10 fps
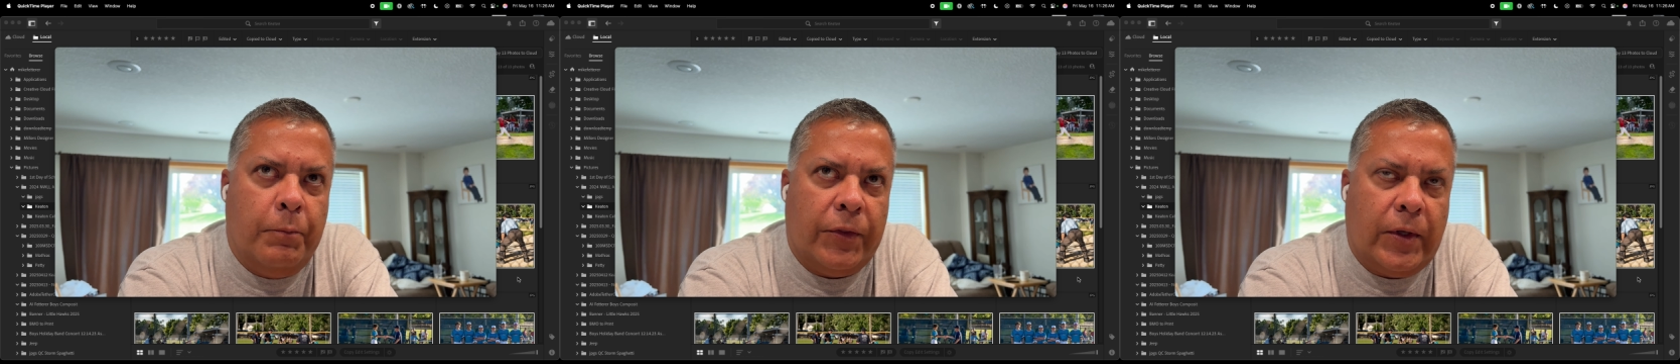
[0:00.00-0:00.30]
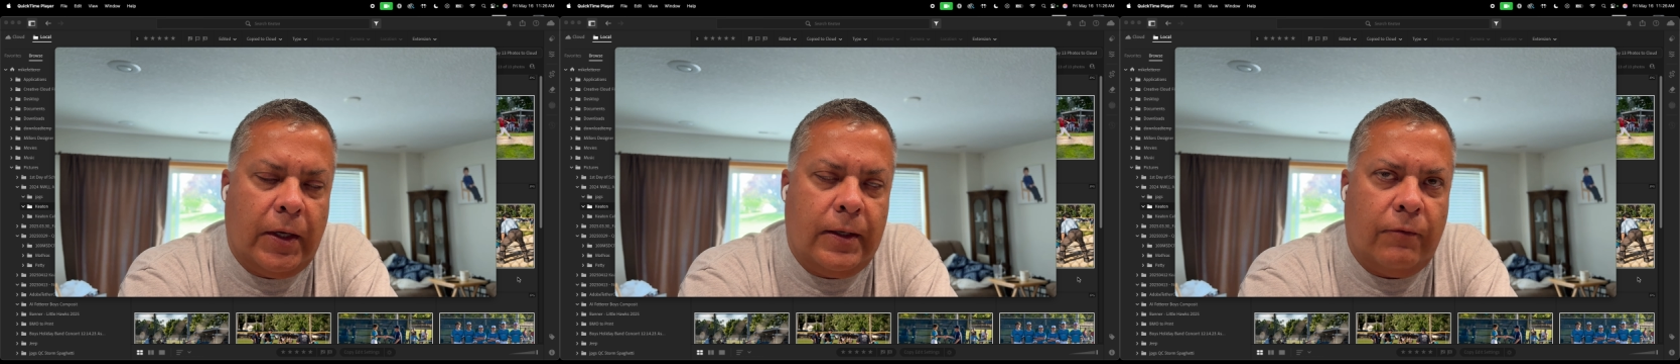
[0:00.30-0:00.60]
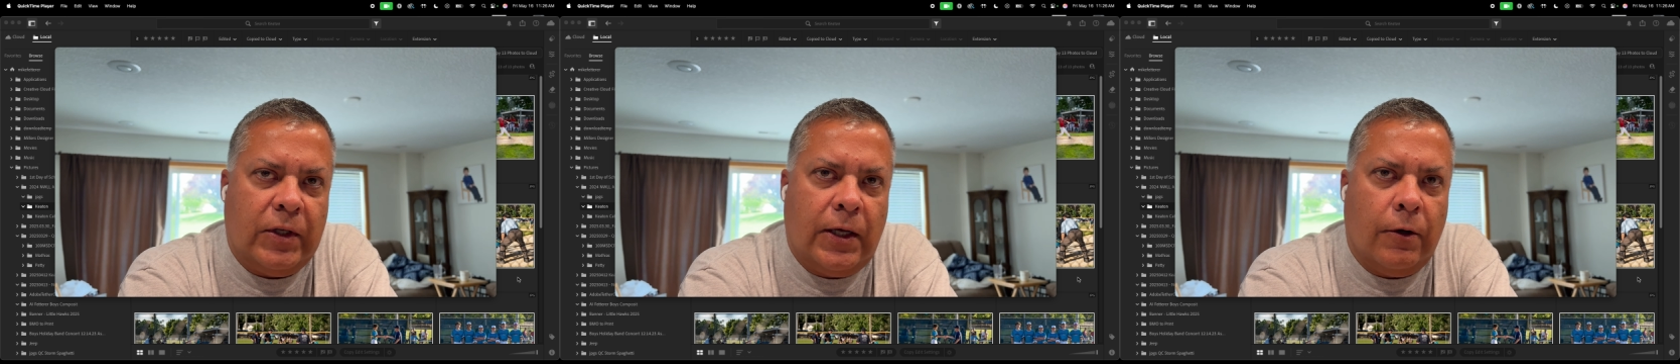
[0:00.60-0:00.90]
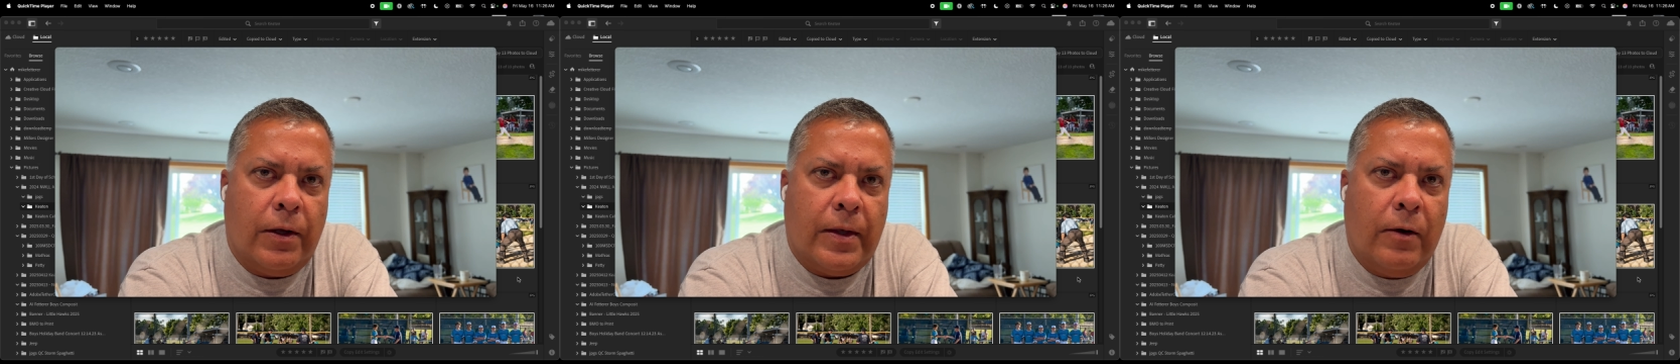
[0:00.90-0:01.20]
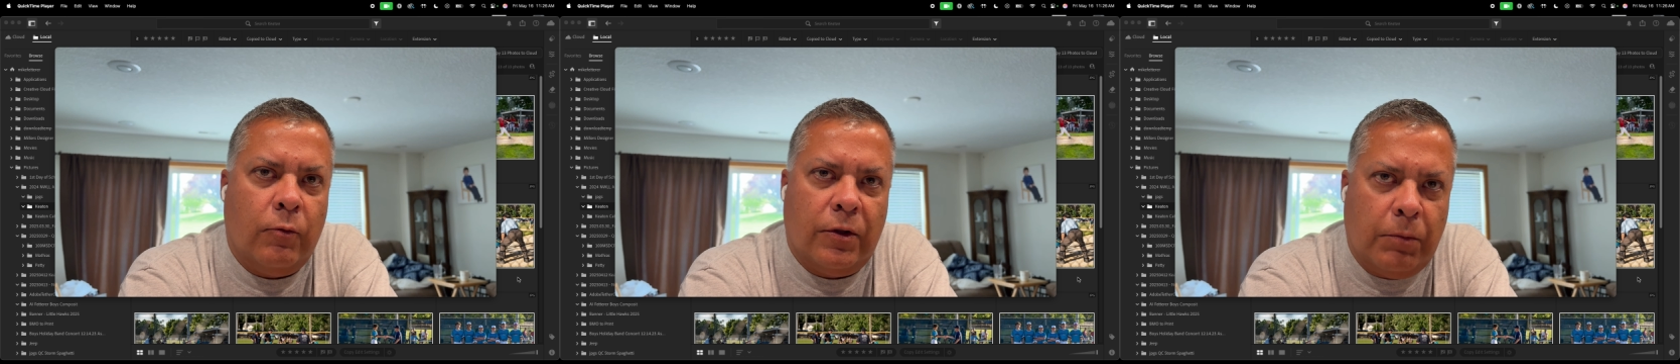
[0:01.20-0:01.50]
But then I'd have to carry
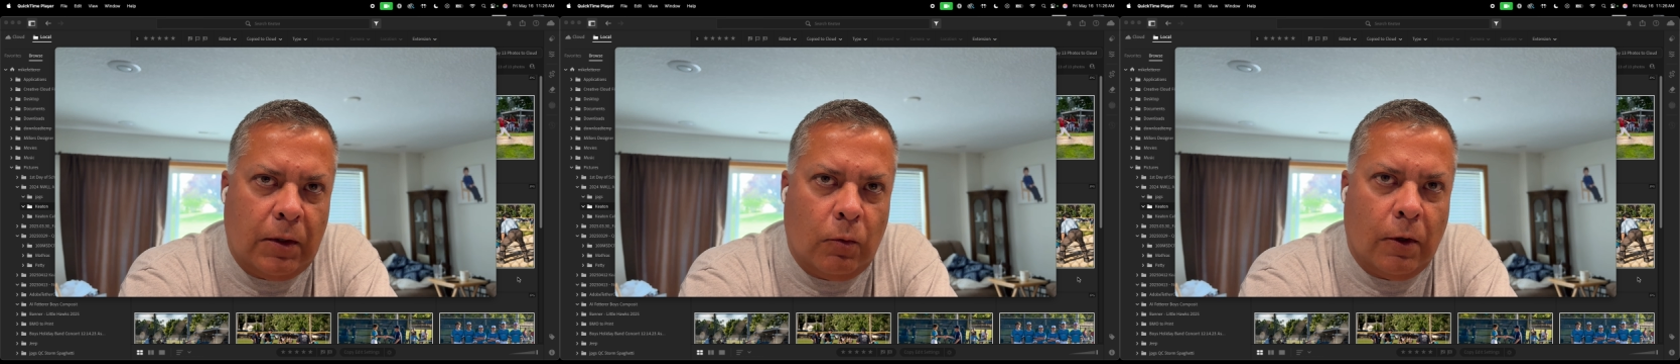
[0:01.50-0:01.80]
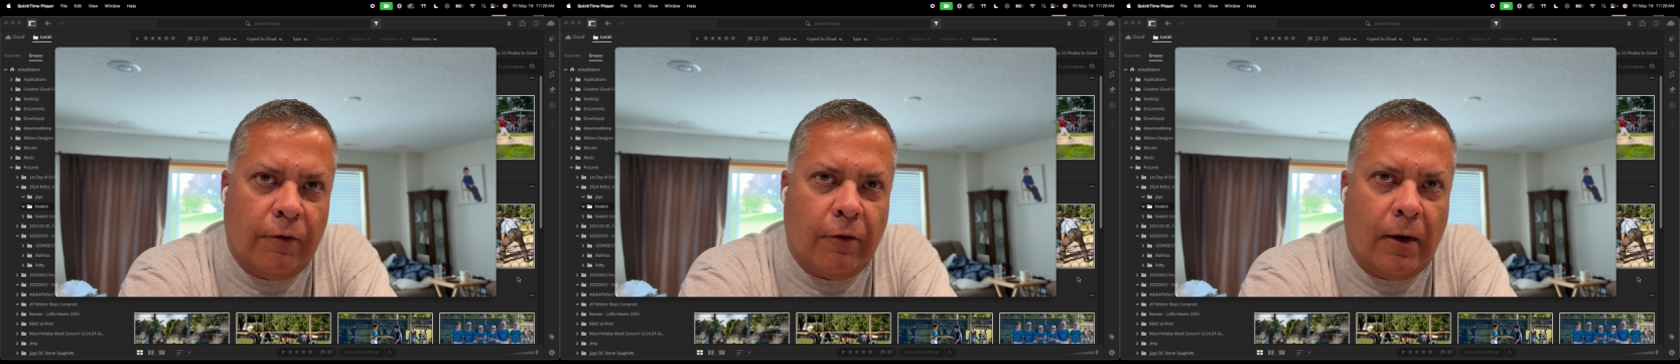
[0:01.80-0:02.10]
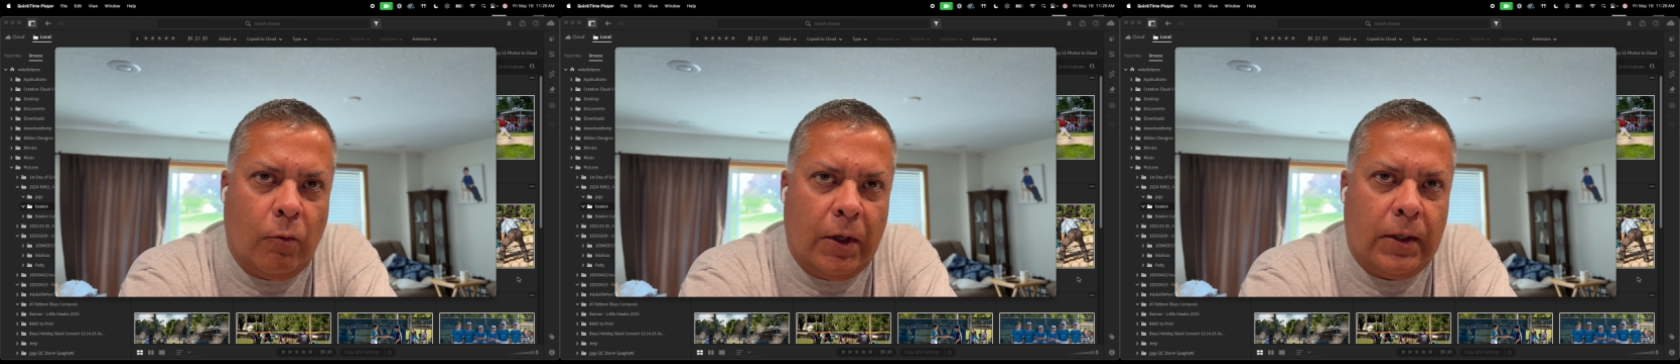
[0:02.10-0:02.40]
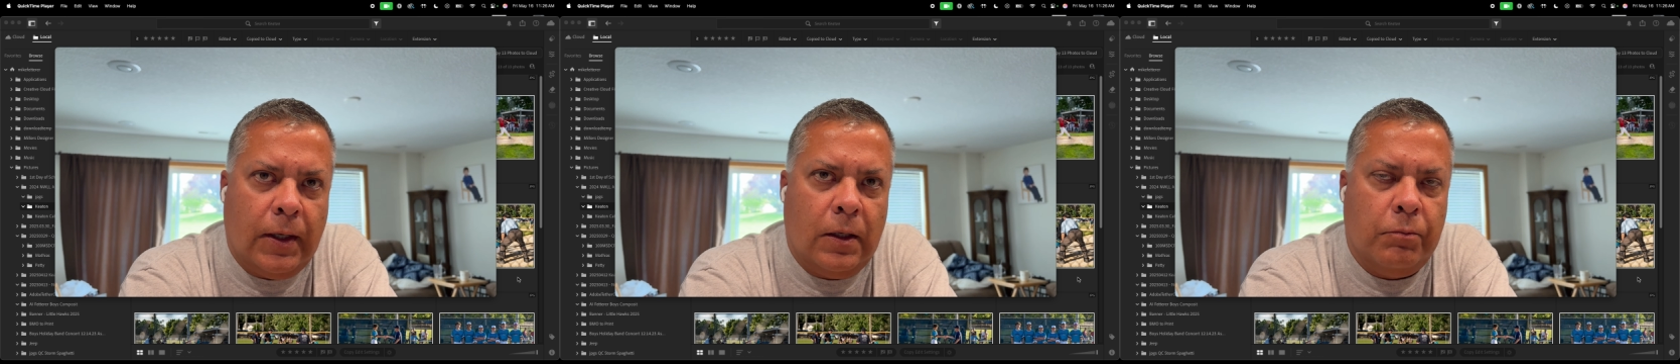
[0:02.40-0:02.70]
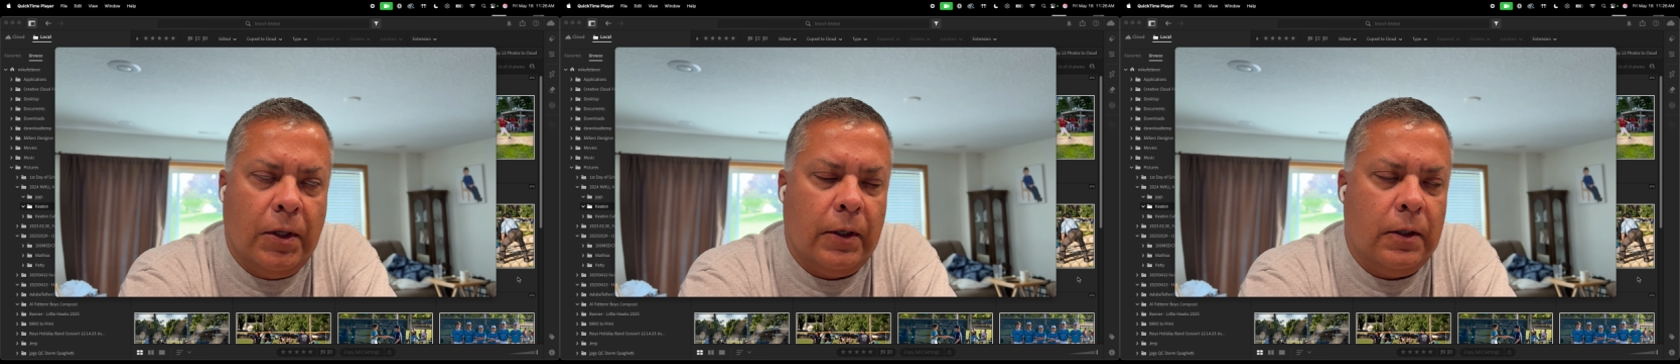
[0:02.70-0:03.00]
that with me wherever I went
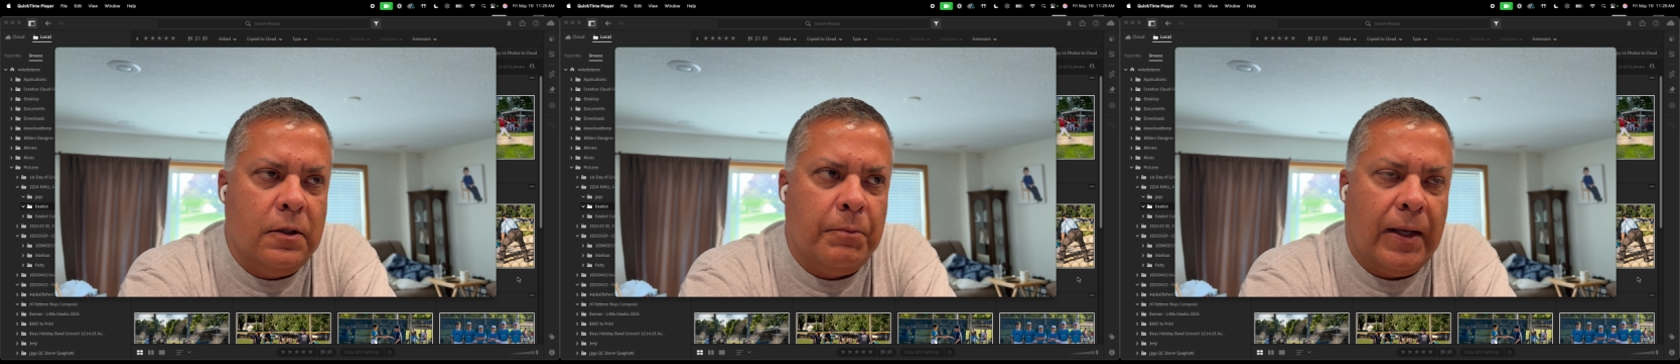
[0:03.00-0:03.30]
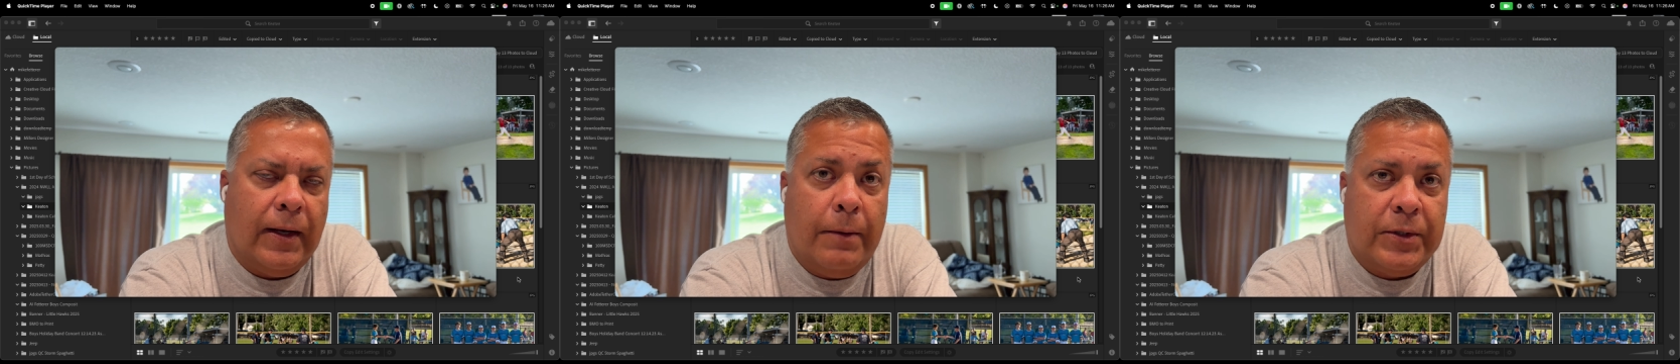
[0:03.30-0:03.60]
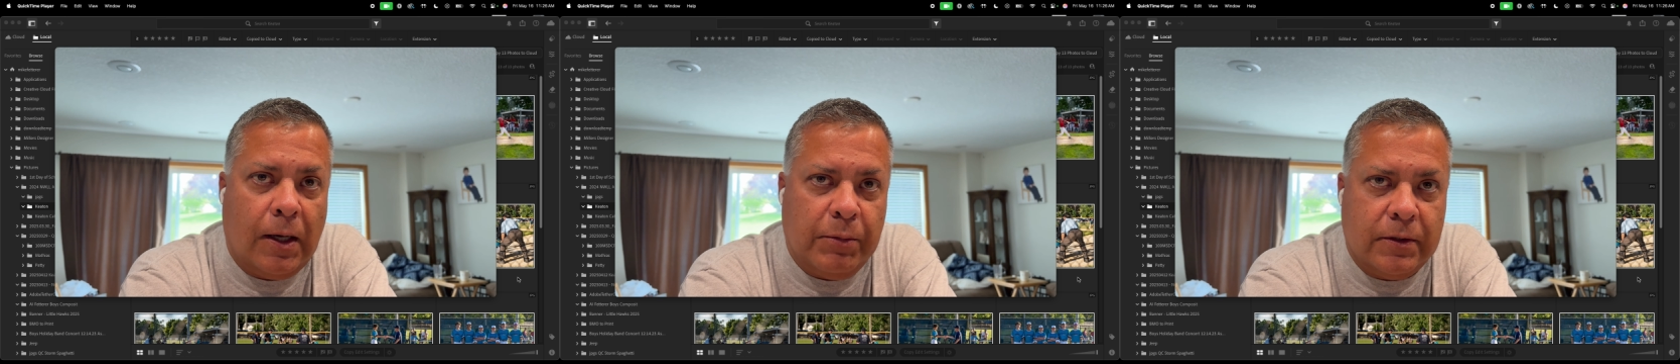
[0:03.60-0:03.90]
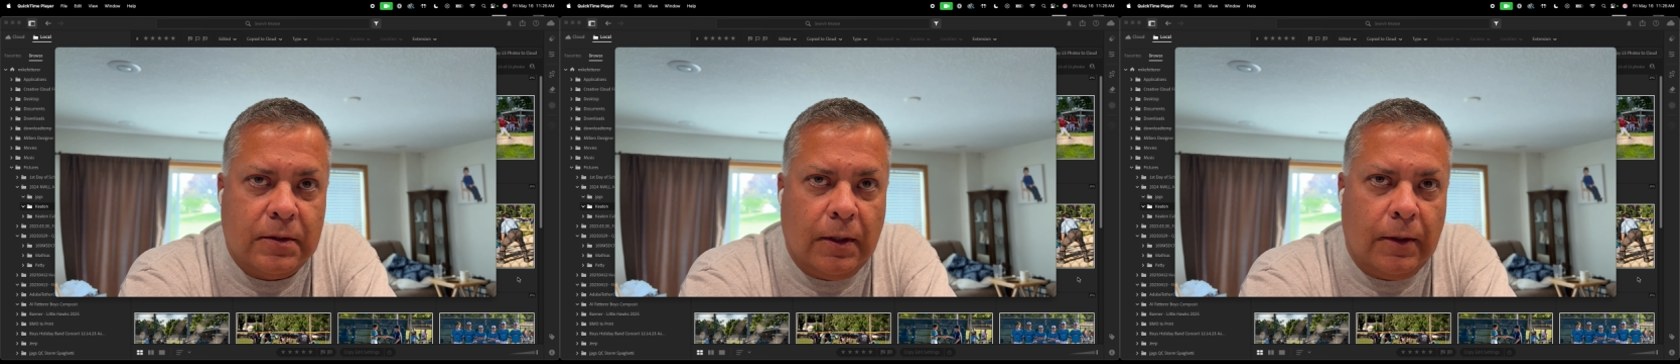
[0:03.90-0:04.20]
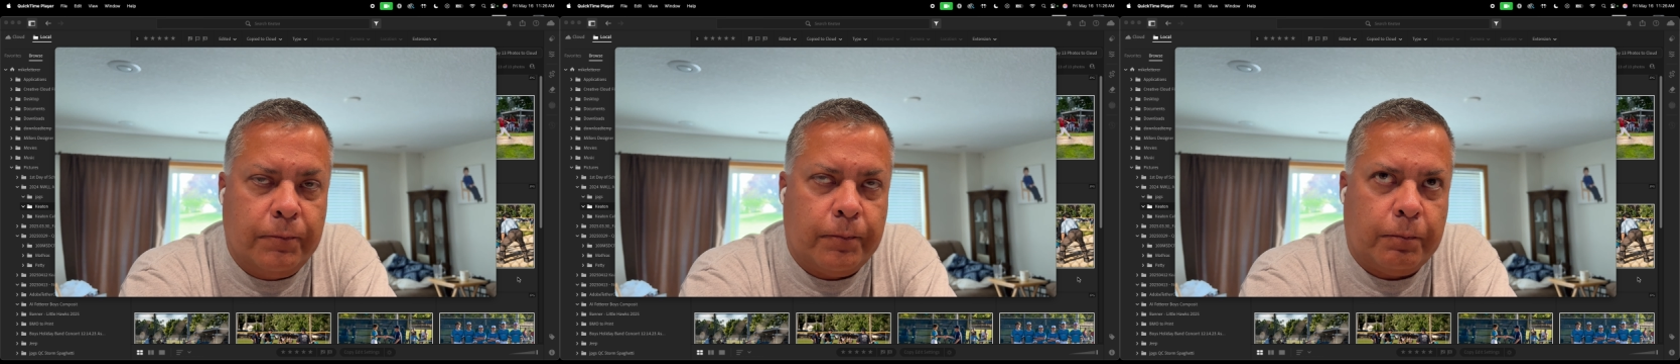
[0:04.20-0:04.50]
and plug it into my laptop, let's say,